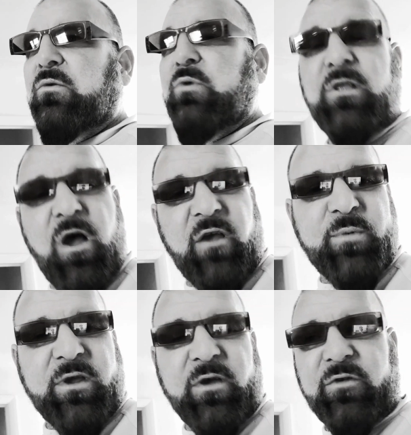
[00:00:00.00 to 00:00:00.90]
we lost
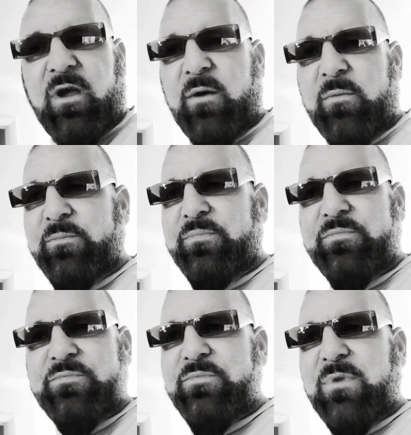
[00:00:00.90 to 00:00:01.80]
because, um,
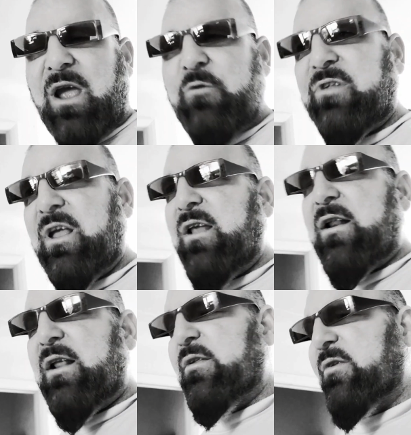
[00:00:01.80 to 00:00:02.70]
guy was laying
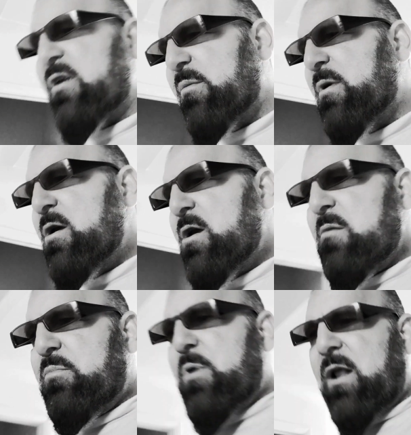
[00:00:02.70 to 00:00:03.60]
down. I didn't see him,
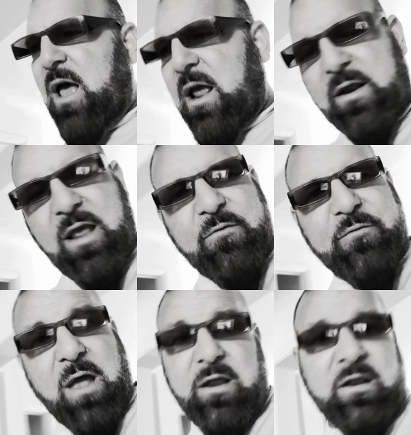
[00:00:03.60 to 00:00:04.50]
but I didn't have,
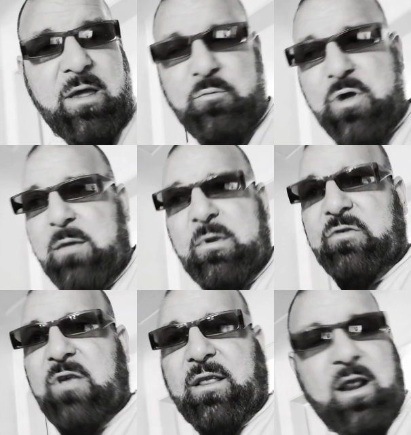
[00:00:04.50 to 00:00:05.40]
I didn't have, we came in
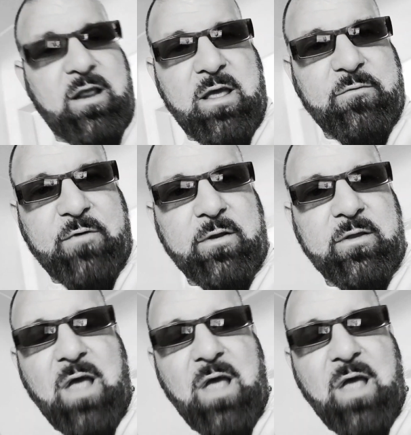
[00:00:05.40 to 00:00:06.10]
second. I didn't have fun.